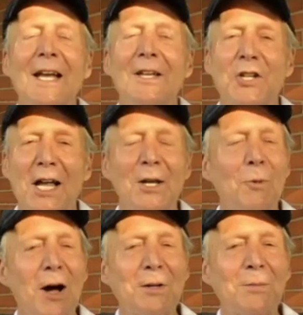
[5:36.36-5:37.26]
Jenny,
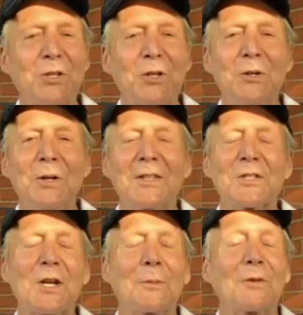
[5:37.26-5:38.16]
welcome to the
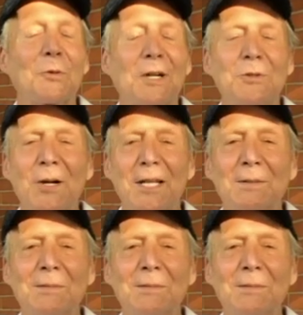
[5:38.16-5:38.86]
summer of 2020.